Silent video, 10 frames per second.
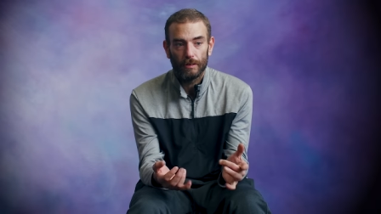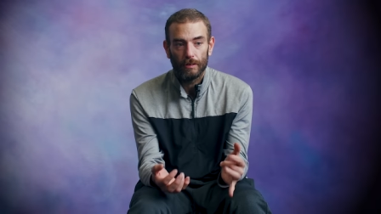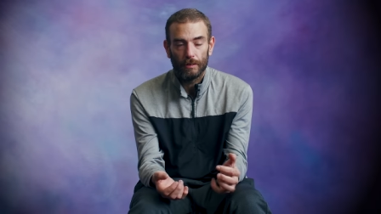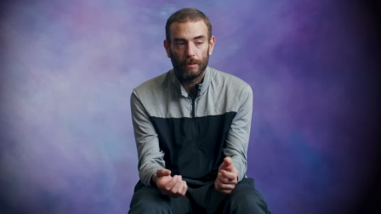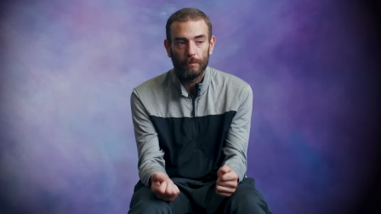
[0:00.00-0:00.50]

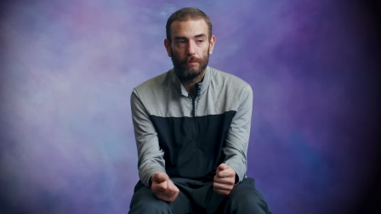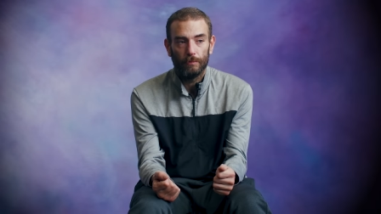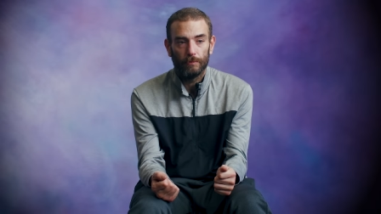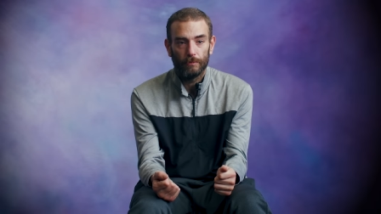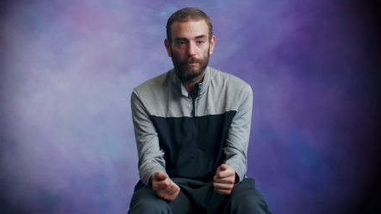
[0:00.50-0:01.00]

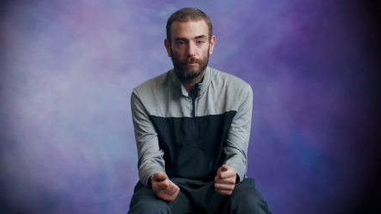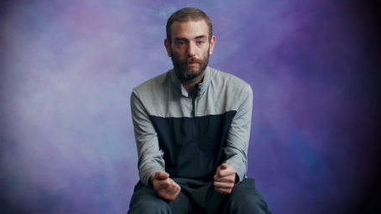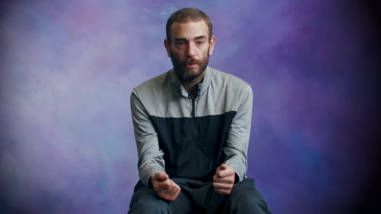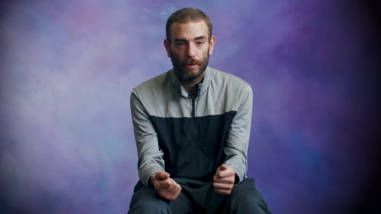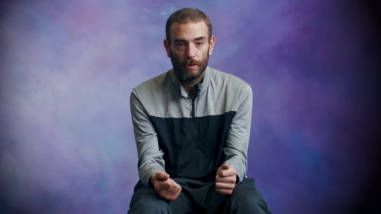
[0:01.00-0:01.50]
you
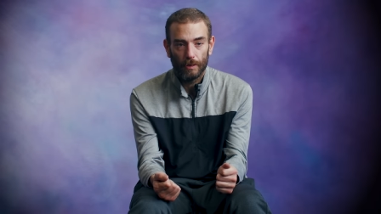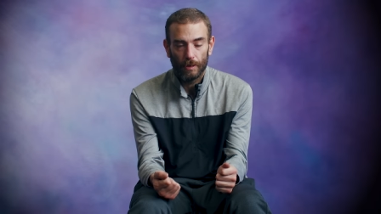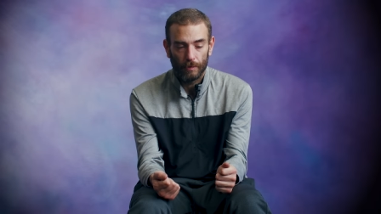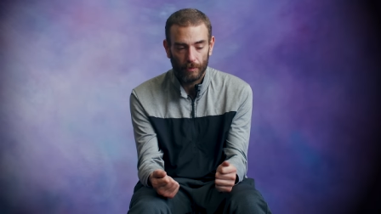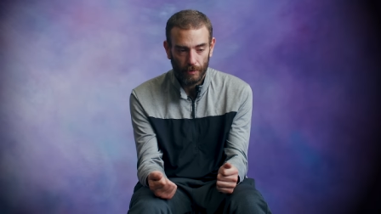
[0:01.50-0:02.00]

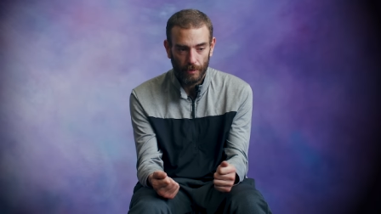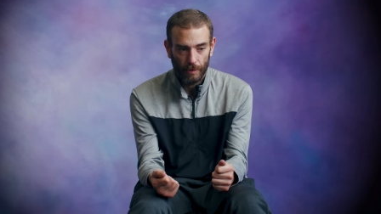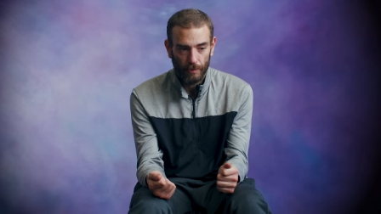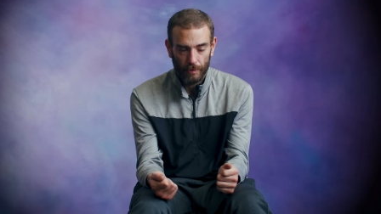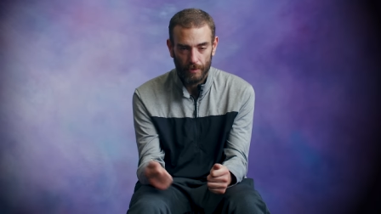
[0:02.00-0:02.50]
are really
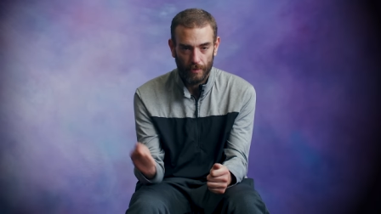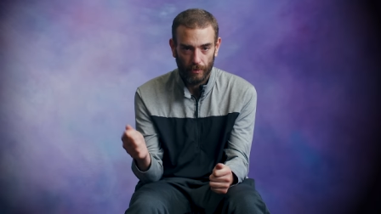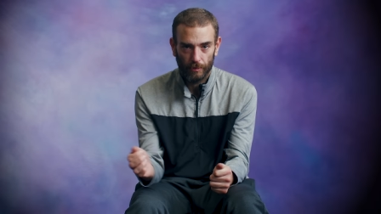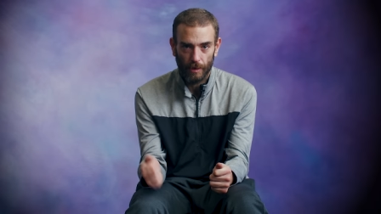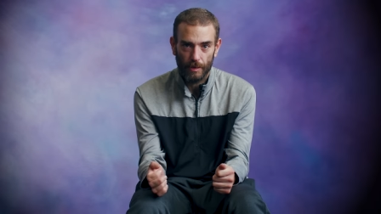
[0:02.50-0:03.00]
going to
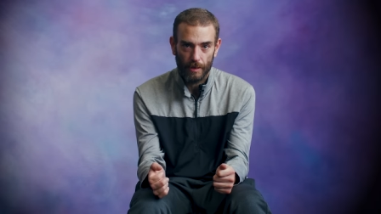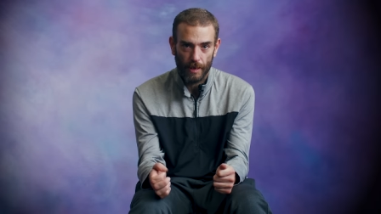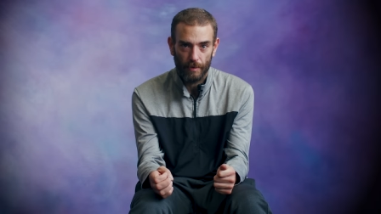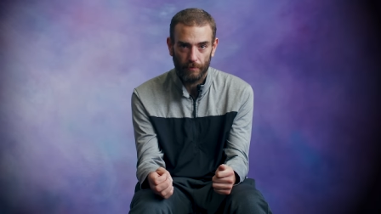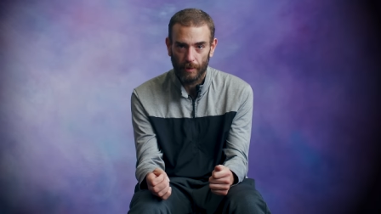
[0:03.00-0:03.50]
hold on to
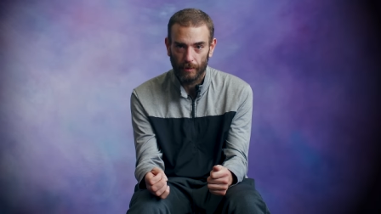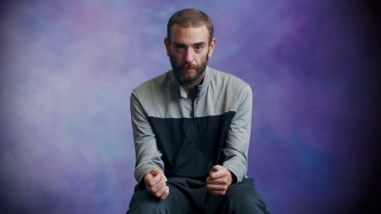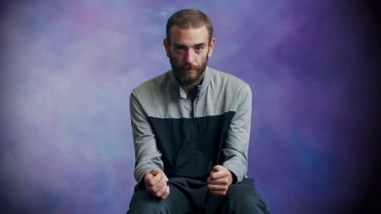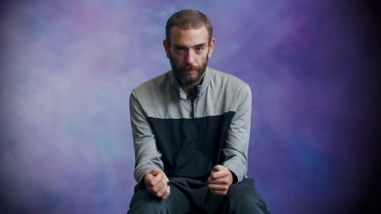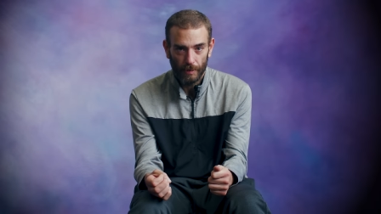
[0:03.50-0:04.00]
that.
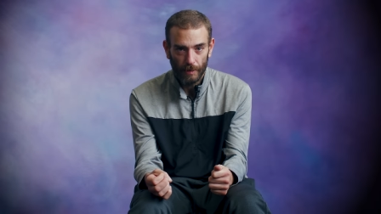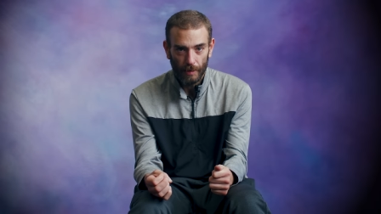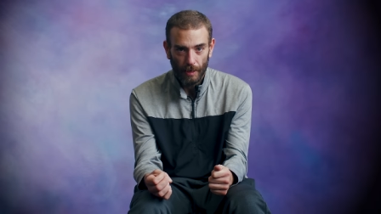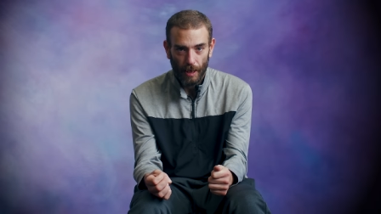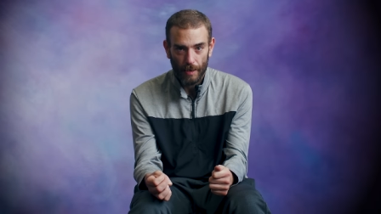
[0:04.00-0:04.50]
Well,
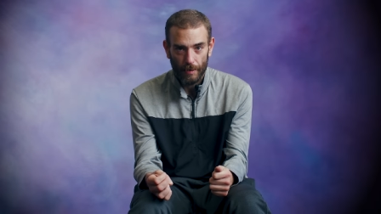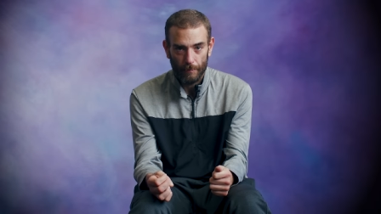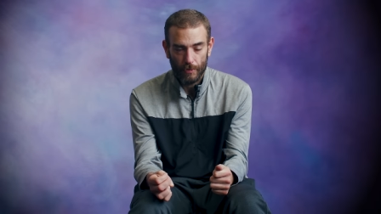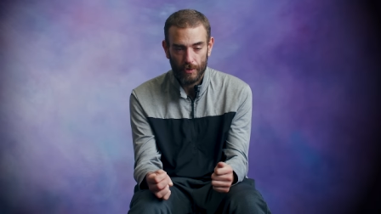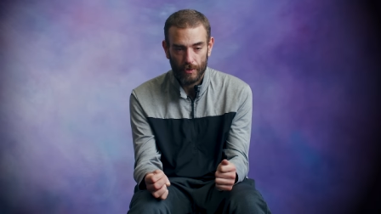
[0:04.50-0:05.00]
I
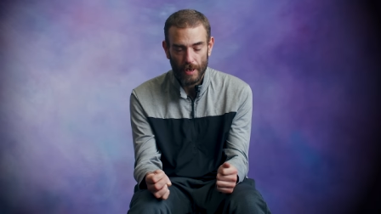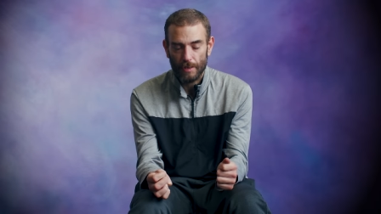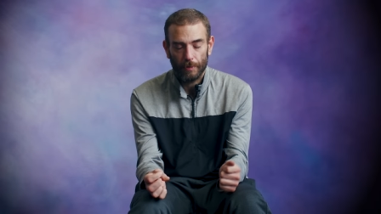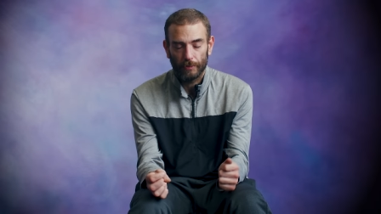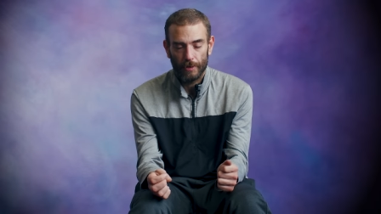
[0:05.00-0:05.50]
am
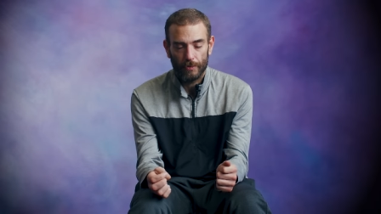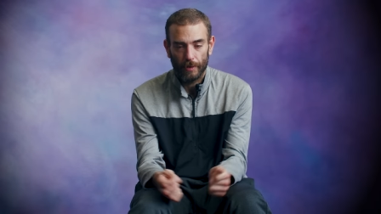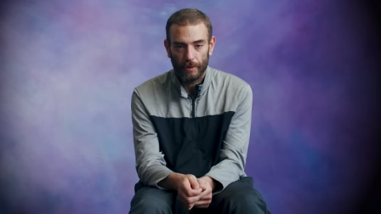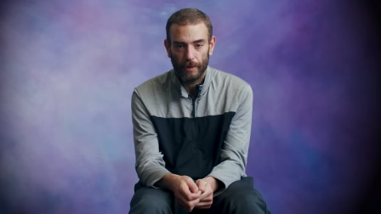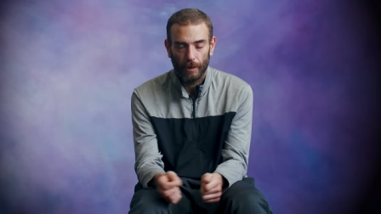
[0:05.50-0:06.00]
desperately
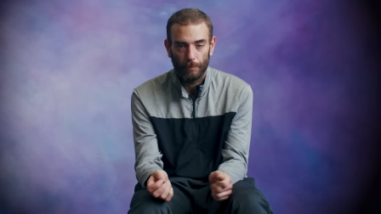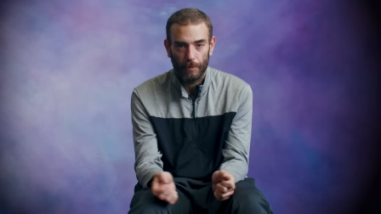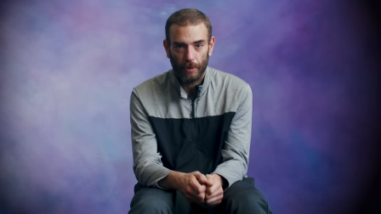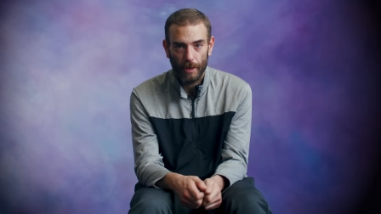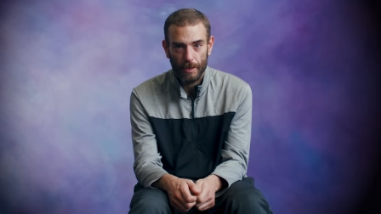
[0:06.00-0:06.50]
trying to help
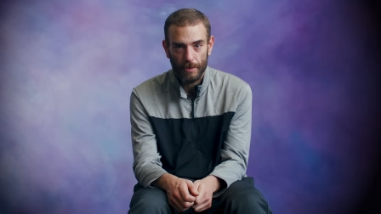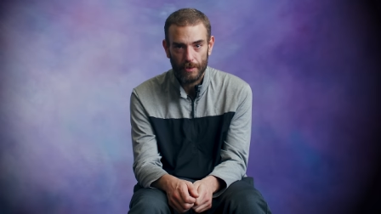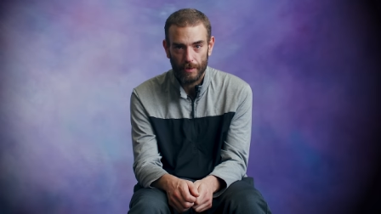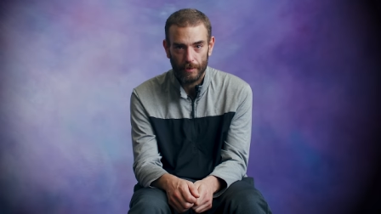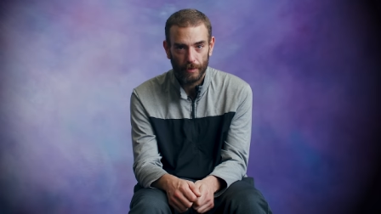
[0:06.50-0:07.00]
you
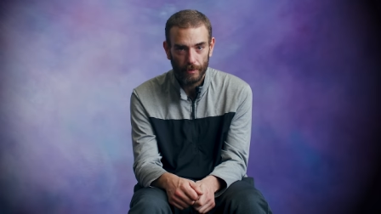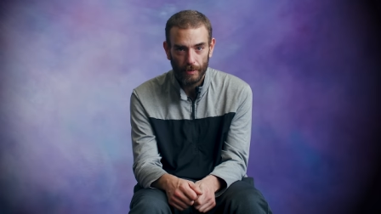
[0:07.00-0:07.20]
guys, and